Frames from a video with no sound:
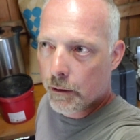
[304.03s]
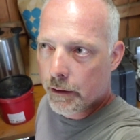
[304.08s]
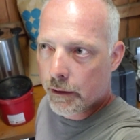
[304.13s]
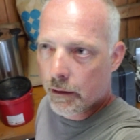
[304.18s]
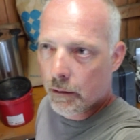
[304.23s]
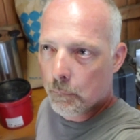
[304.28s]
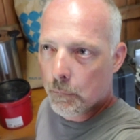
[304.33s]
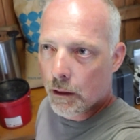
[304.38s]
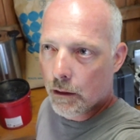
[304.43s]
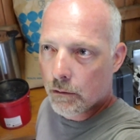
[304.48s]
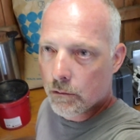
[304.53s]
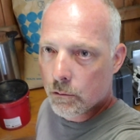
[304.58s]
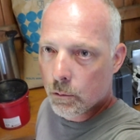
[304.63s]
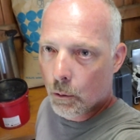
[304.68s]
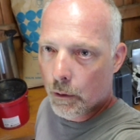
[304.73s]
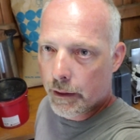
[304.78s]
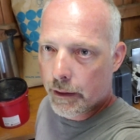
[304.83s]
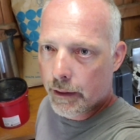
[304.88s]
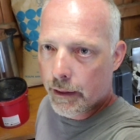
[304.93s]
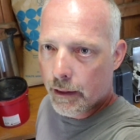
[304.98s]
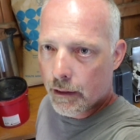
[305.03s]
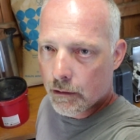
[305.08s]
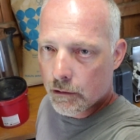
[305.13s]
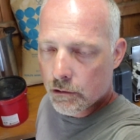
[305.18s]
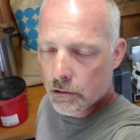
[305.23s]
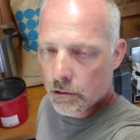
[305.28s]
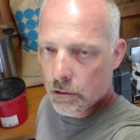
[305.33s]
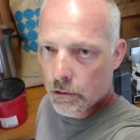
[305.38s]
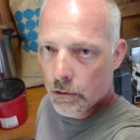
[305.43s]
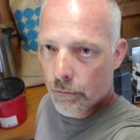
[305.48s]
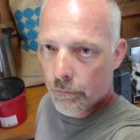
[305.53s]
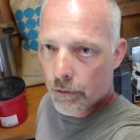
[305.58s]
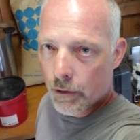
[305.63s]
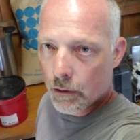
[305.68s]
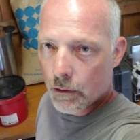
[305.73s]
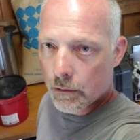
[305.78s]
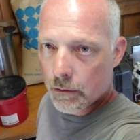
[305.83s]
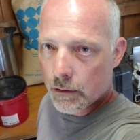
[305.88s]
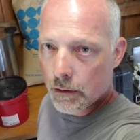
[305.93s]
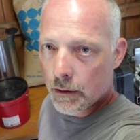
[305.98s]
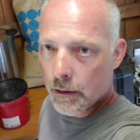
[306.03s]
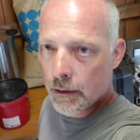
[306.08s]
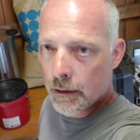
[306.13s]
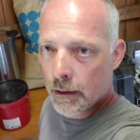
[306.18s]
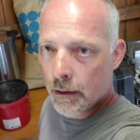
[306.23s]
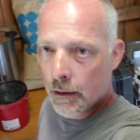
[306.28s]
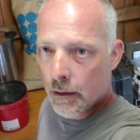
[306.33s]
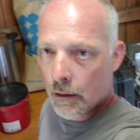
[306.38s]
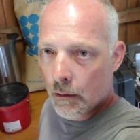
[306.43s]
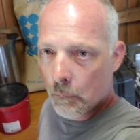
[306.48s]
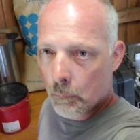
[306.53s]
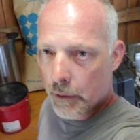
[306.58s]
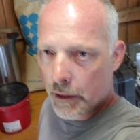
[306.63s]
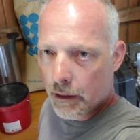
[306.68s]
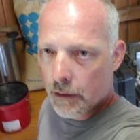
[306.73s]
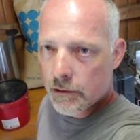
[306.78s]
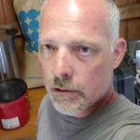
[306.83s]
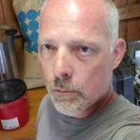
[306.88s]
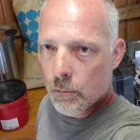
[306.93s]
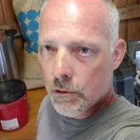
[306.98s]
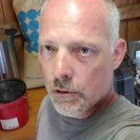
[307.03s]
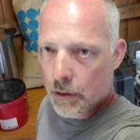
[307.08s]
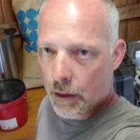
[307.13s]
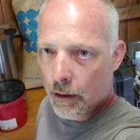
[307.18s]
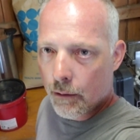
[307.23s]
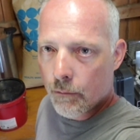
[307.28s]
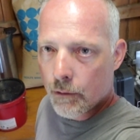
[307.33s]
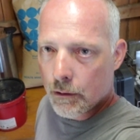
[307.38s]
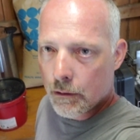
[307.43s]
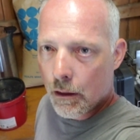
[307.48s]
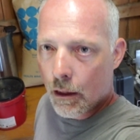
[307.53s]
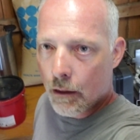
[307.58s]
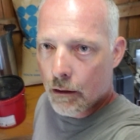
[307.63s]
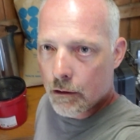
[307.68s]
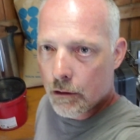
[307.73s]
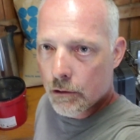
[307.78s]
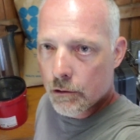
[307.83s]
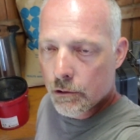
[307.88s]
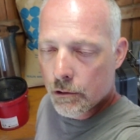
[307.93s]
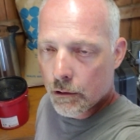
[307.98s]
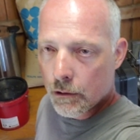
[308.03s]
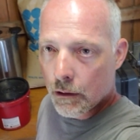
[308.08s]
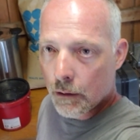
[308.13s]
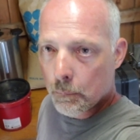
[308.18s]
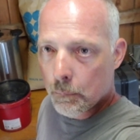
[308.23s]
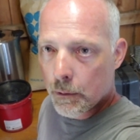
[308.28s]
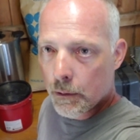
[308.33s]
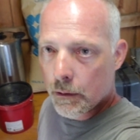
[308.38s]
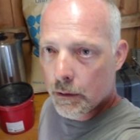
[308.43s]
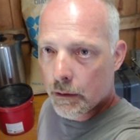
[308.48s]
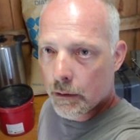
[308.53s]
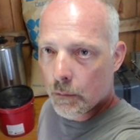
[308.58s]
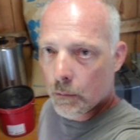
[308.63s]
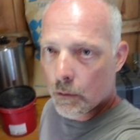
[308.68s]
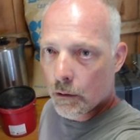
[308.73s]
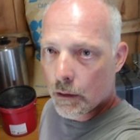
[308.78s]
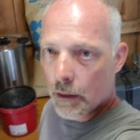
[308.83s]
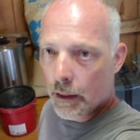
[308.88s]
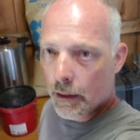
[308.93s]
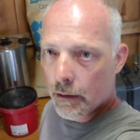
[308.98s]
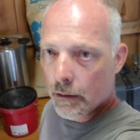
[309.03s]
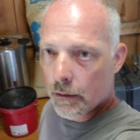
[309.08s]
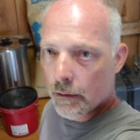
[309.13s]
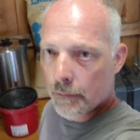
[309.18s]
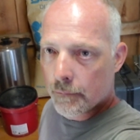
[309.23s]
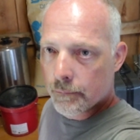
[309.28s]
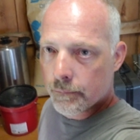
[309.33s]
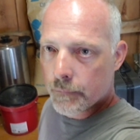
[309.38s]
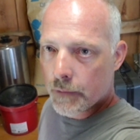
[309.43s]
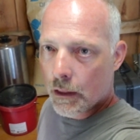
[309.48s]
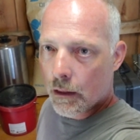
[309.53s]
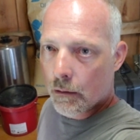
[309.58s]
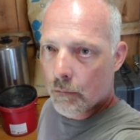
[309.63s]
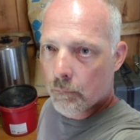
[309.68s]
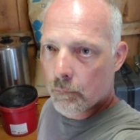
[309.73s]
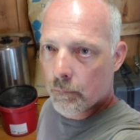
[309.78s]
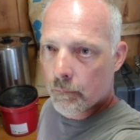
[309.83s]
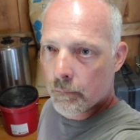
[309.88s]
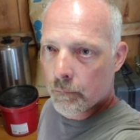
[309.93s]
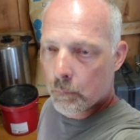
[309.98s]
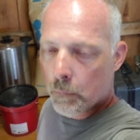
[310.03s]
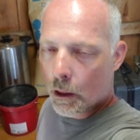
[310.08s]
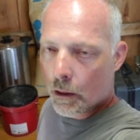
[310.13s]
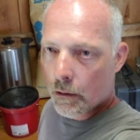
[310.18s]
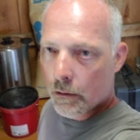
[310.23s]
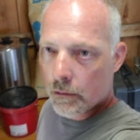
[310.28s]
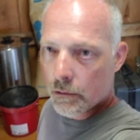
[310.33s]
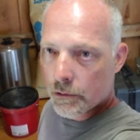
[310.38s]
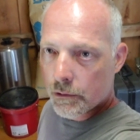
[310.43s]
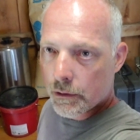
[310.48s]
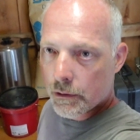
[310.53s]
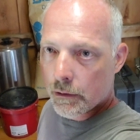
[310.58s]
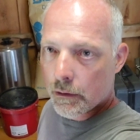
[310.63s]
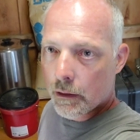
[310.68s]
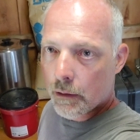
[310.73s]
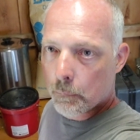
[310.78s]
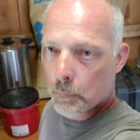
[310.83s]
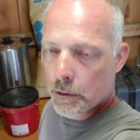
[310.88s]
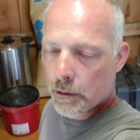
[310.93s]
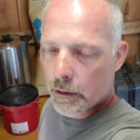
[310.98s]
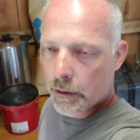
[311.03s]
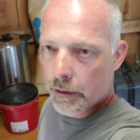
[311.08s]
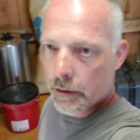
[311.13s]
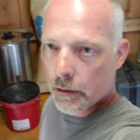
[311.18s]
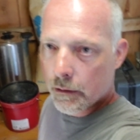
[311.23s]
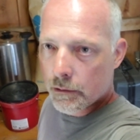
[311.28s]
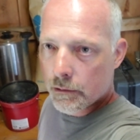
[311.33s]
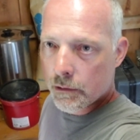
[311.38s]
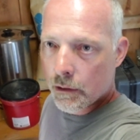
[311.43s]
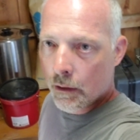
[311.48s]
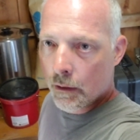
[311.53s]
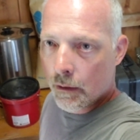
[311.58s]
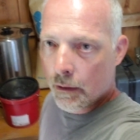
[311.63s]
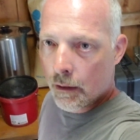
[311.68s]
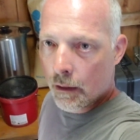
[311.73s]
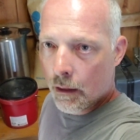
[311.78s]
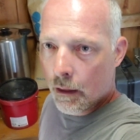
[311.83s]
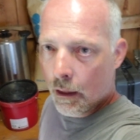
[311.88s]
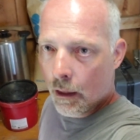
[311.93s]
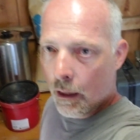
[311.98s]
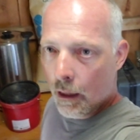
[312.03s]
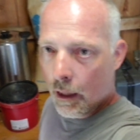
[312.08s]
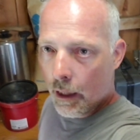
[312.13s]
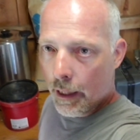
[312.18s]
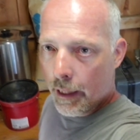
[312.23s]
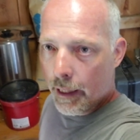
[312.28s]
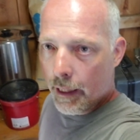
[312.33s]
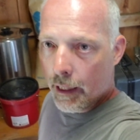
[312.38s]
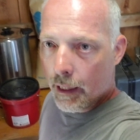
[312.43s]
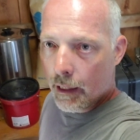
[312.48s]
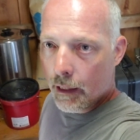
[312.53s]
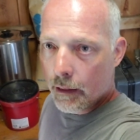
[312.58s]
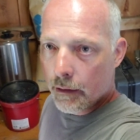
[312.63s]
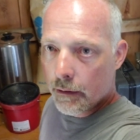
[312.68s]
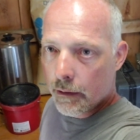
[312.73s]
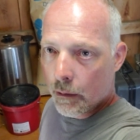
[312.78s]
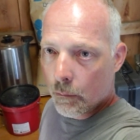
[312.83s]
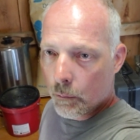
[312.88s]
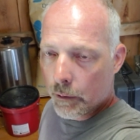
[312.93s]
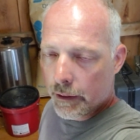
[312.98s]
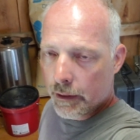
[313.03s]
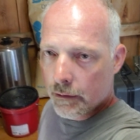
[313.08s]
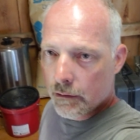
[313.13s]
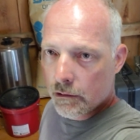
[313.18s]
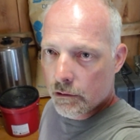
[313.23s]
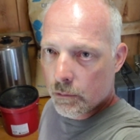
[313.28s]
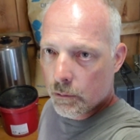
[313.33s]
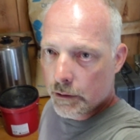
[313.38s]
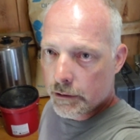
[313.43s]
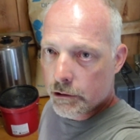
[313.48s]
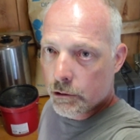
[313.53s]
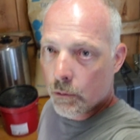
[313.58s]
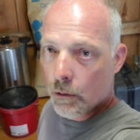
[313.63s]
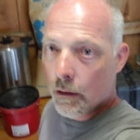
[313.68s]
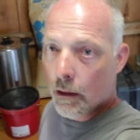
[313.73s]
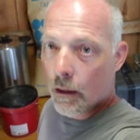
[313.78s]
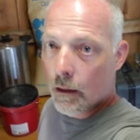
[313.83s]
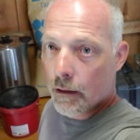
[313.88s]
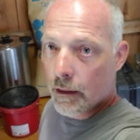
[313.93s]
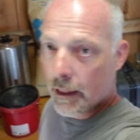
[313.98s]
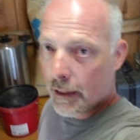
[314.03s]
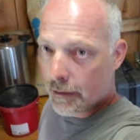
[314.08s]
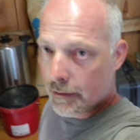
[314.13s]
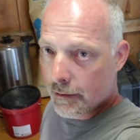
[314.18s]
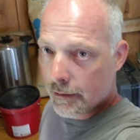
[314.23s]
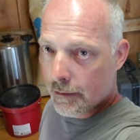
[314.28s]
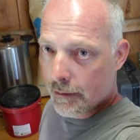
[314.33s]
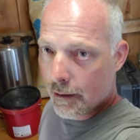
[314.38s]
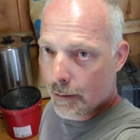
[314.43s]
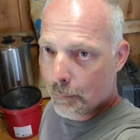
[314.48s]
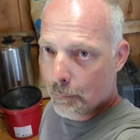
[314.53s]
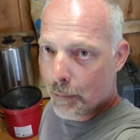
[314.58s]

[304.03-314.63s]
to get about 20 gallons through the filter because it was kind of a darker syrup and there were a lot of particles in there, particulates. And then we had to switch. Well, our next